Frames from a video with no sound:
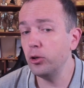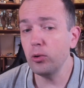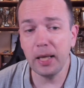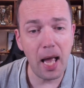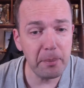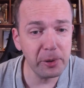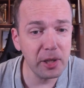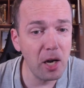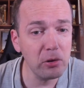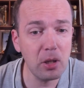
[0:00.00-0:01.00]
you can
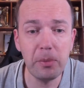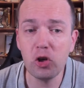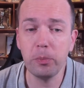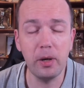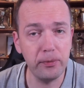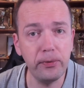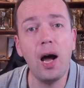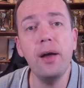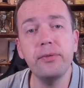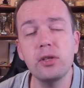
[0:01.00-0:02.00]
bring out the bishop on
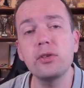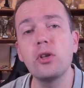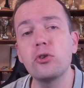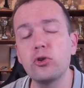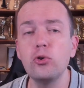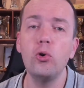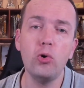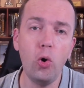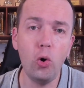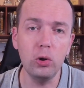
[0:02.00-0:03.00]
f5. This is the
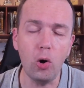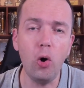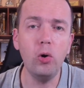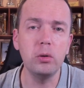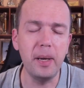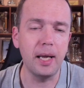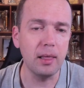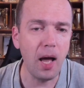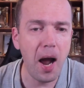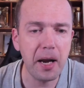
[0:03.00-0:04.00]
so-called old main
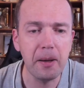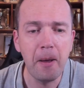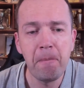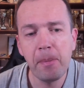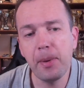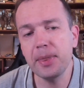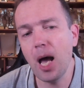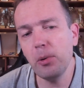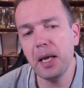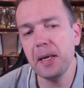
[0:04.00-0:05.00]
line, but
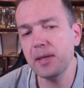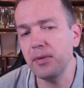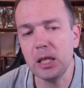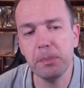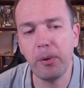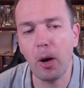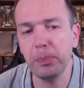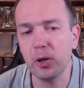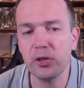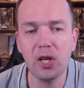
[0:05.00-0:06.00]
nowadays a very
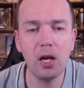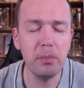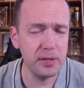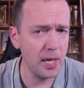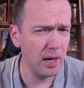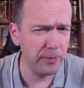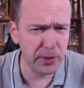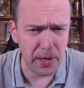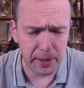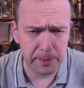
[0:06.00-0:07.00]
popular setup is knight
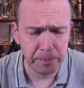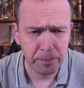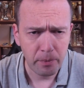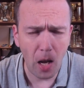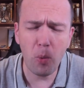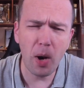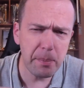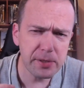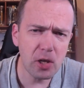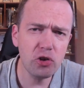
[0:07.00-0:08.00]
f6. I'm
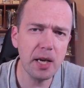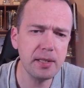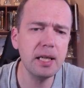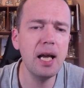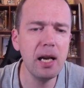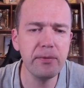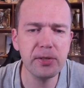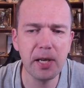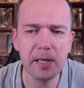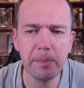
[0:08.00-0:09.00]
suggesting knight
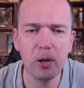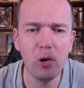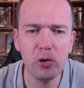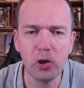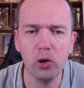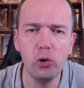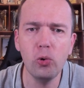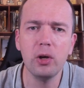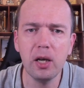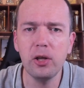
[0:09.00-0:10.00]
f6 because
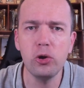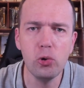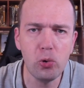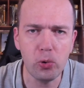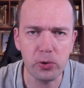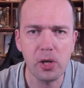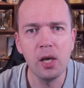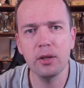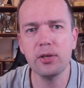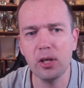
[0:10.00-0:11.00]
you're going to use
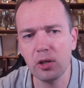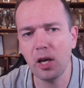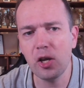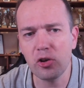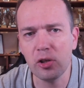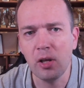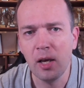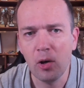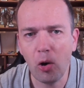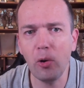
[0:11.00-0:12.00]
this continuation
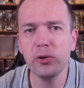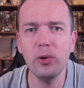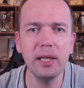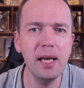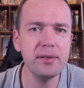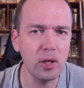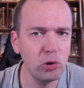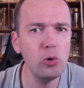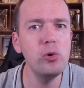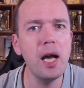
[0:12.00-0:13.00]
also against the
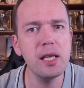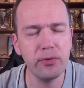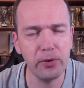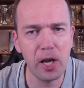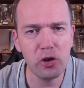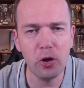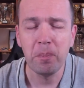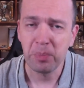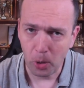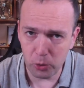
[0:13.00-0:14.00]
two knights
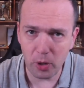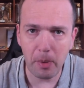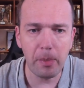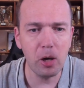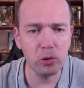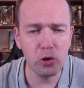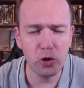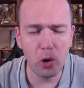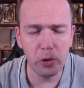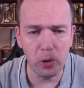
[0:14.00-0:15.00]
variation, which I'm about to
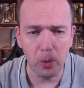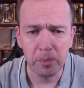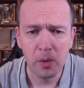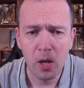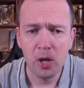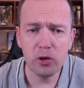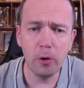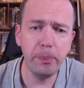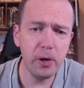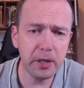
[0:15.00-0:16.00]
show you.
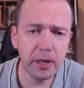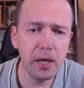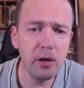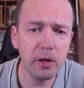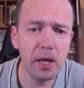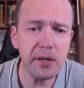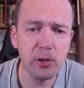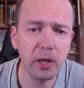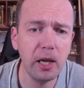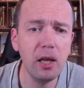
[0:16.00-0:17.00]
So the point here is
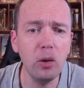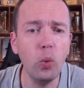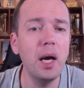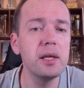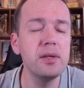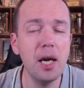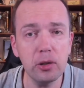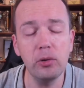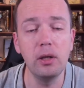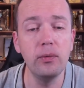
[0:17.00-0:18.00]
to kill white's
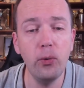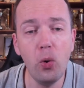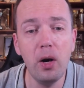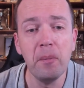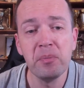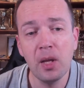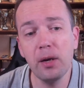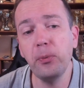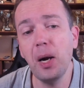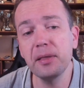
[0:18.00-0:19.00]
knight on e4,
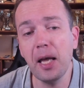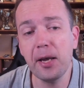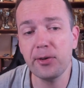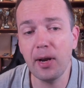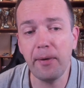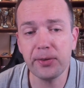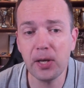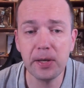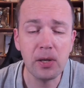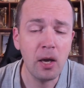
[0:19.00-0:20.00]
and if white takes on
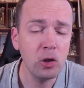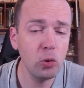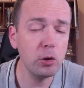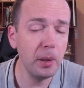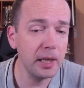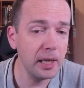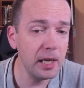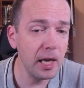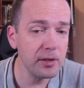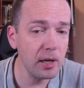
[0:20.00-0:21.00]
f6, you want to play
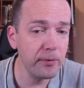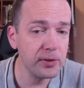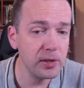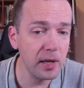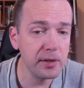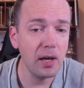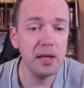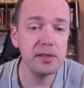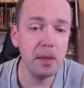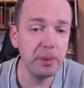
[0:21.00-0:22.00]
e takes on f6
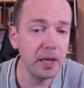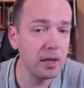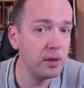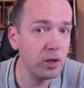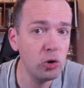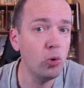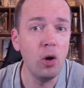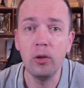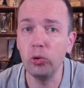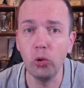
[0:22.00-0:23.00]
and simply
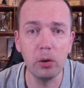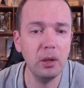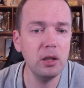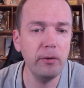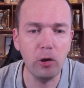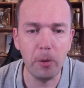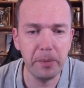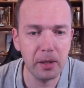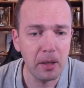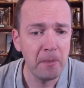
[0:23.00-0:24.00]
continue normal
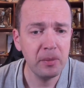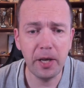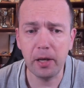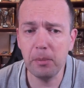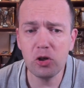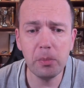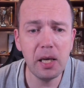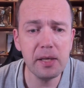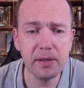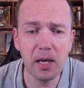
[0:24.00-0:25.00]
development like bishop
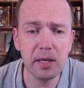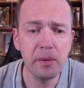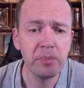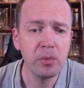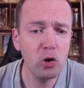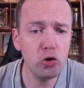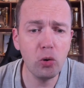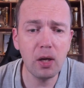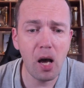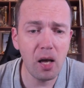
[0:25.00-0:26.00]
d6,
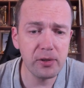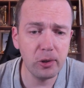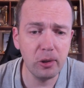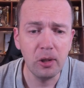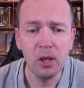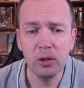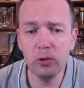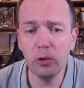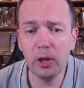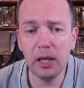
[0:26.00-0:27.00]
show castle,
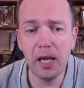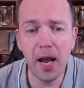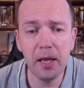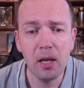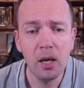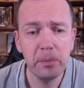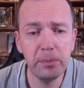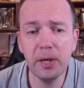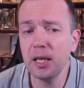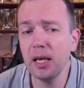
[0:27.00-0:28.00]
rook e8,
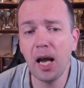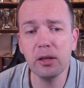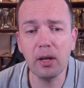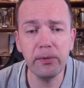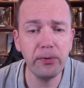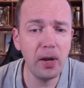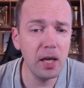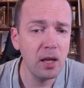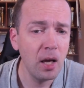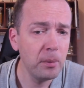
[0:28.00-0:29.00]
bring the knight to
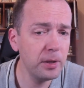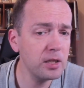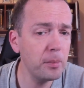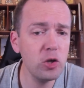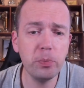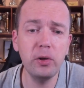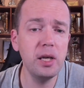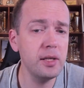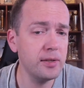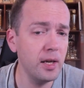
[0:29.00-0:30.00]
f8, bring the bishop on
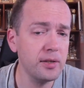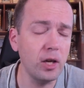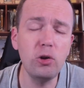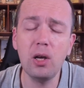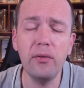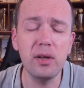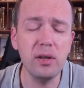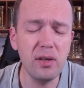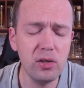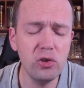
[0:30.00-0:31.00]
e6, you have
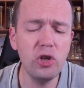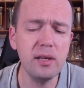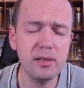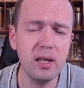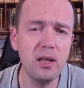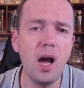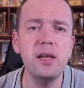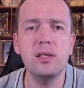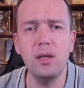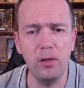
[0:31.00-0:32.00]
just a
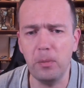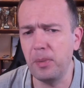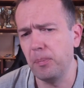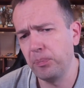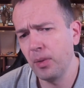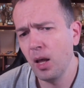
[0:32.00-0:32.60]
nice development.